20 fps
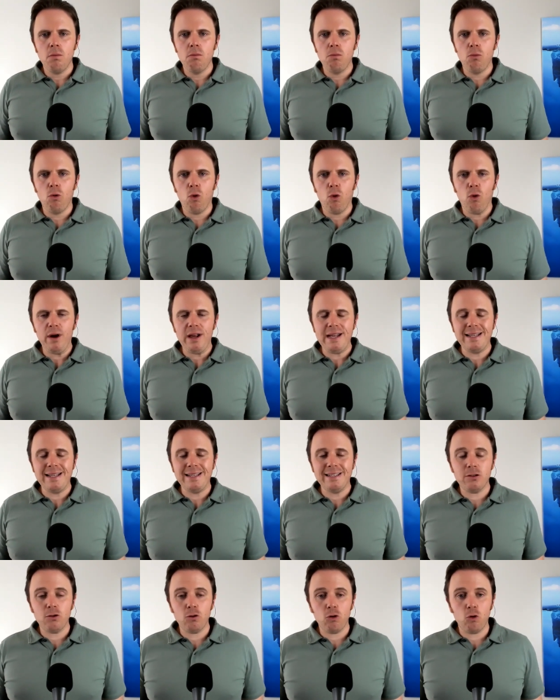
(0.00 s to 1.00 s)
more
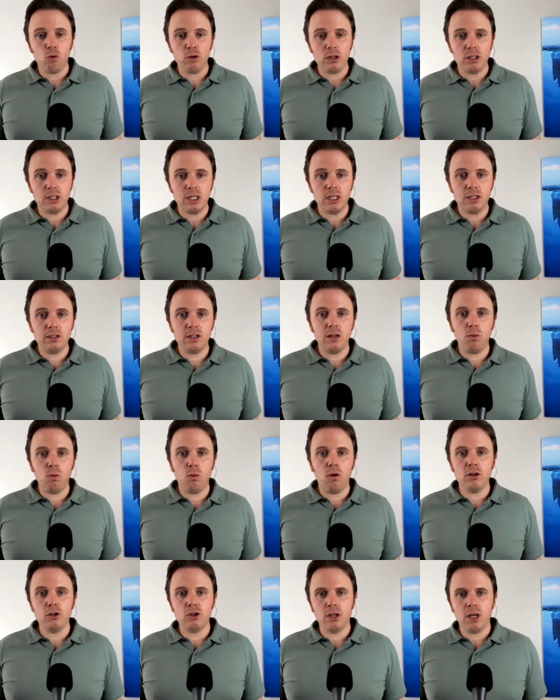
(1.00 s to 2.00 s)
insulin resistant,
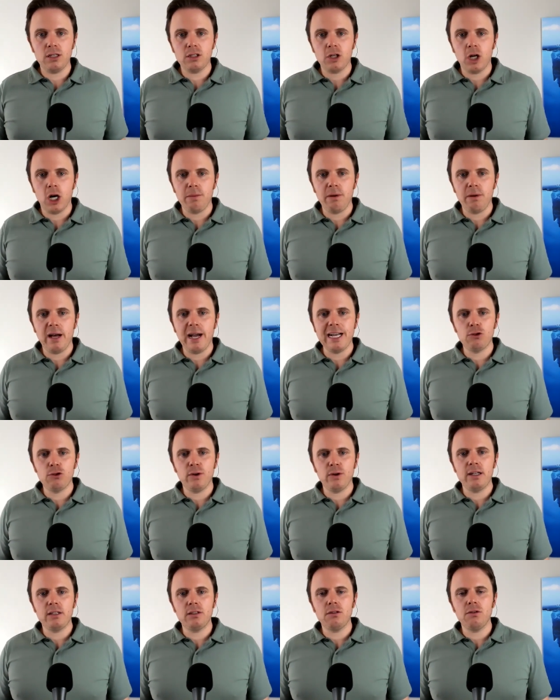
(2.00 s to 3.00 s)
we'll adjust
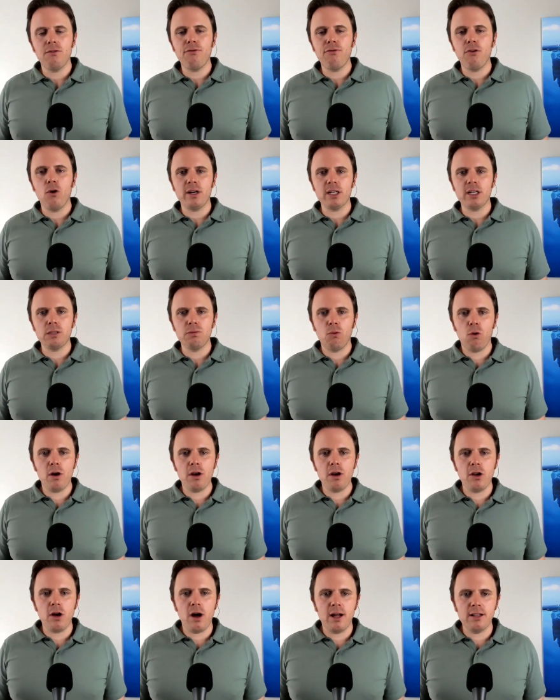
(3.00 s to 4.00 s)
carbohydrates, focus more
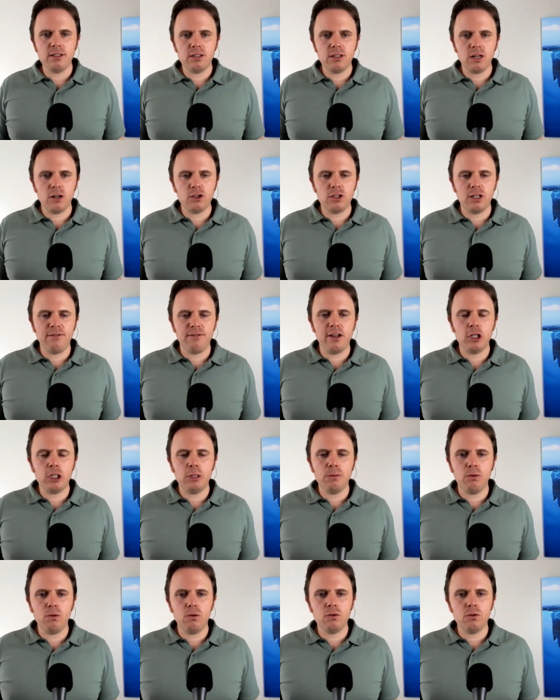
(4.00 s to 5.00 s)
on non-starchy
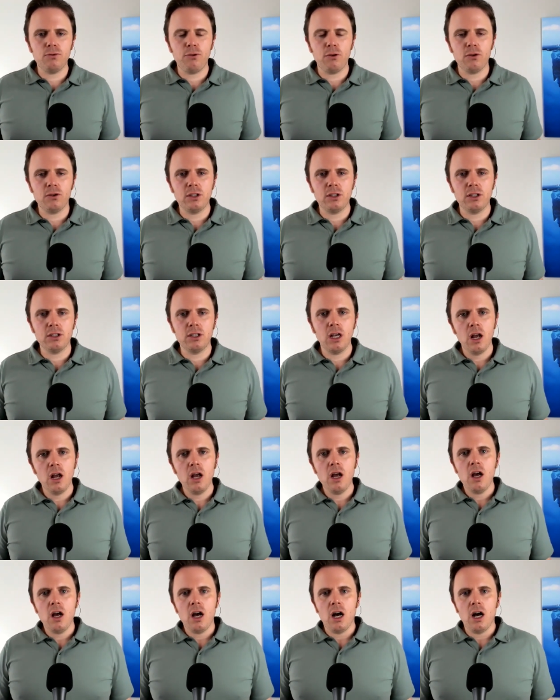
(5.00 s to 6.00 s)
vegetables versus
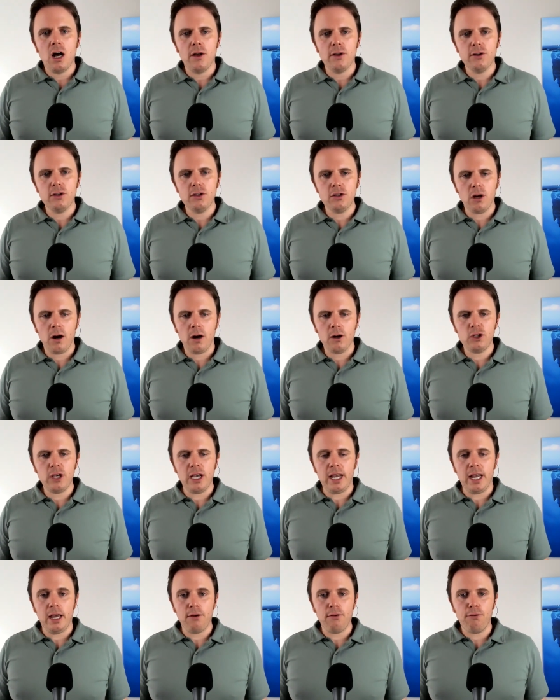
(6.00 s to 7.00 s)
uh, starch
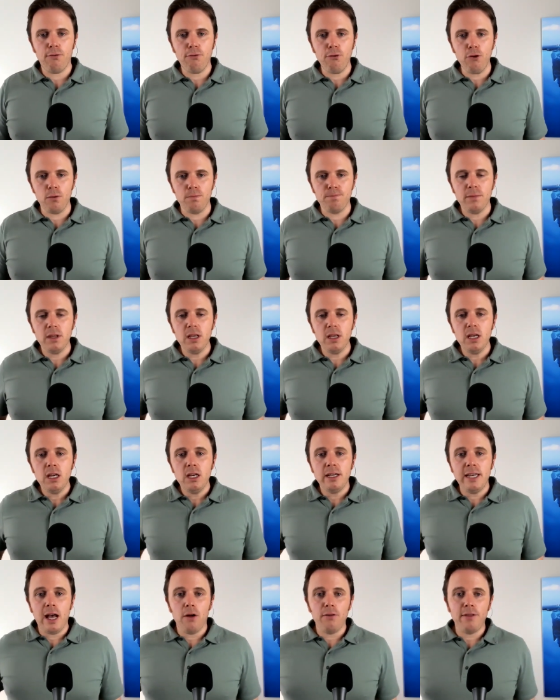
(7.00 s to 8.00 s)
and fruit.
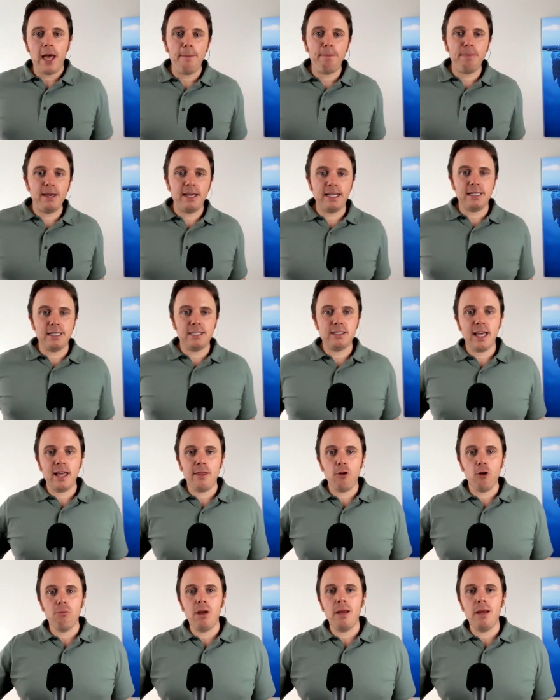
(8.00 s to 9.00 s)
Now, that being said,
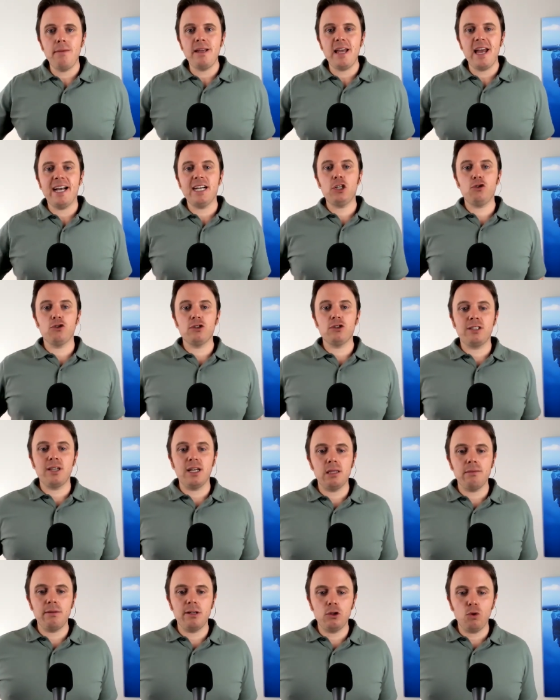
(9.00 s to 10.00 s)
there may be extra
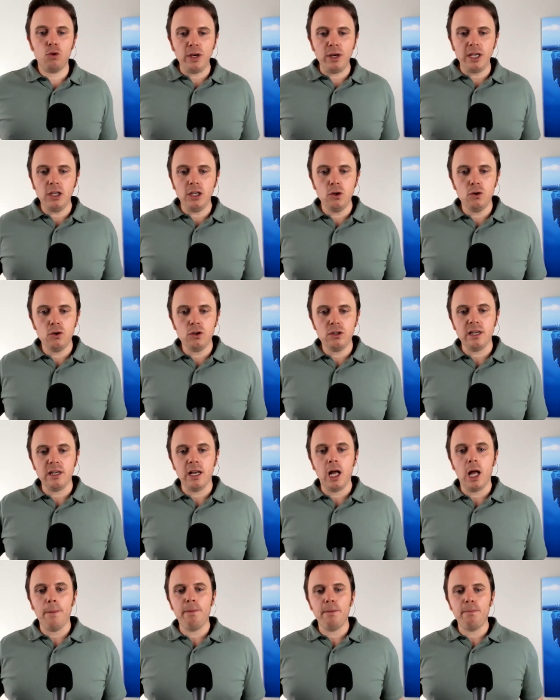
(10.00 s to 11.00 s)
supplements we use to
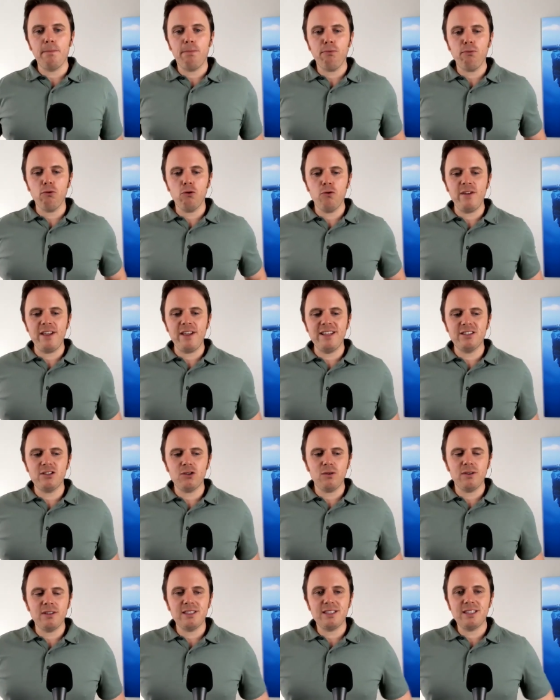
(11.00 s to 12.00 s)
help improve
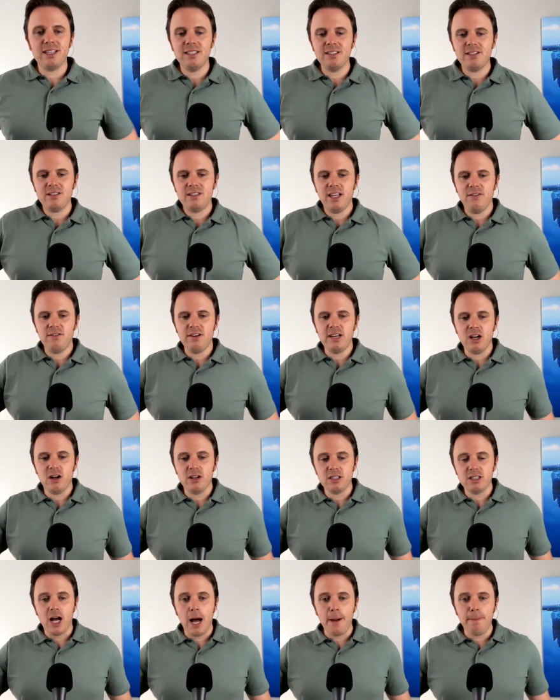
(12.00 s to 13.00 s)
insulin sensitivity
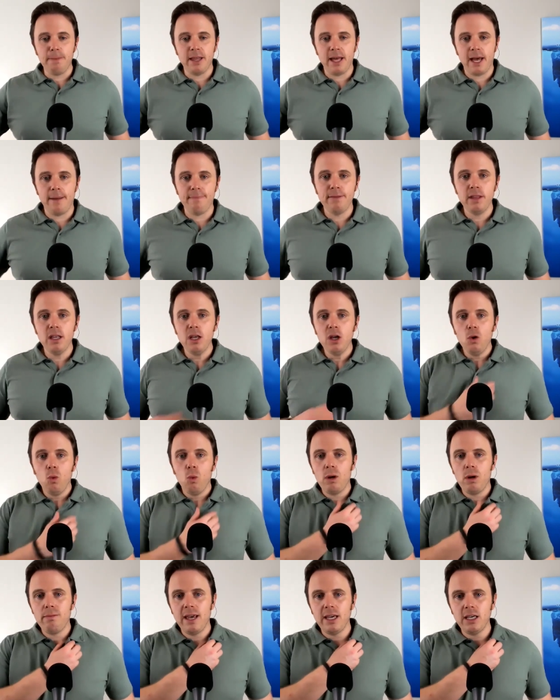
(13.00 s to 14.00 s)
on top of that.
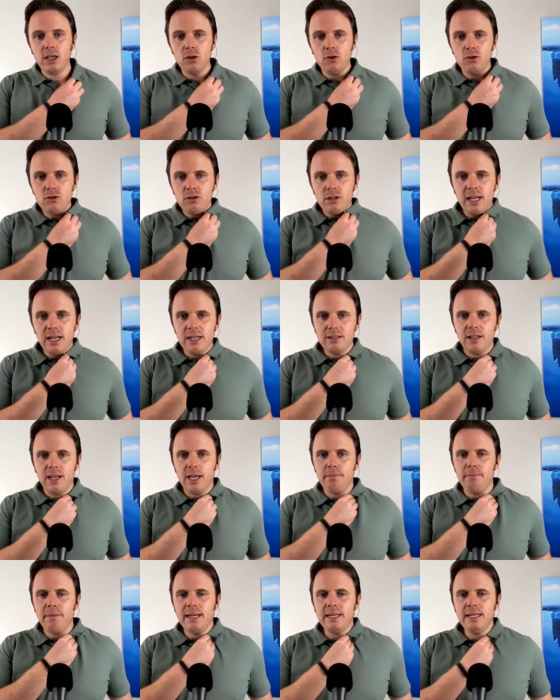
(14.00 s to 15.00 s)
We may use things
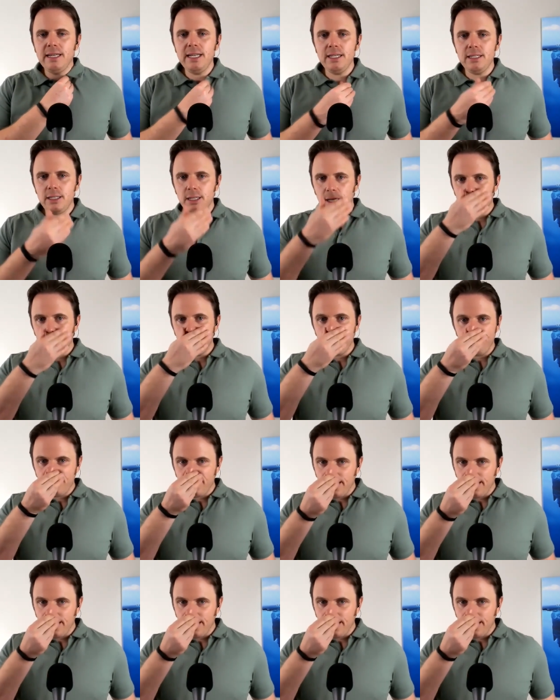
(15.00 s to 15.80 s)
like magnesium,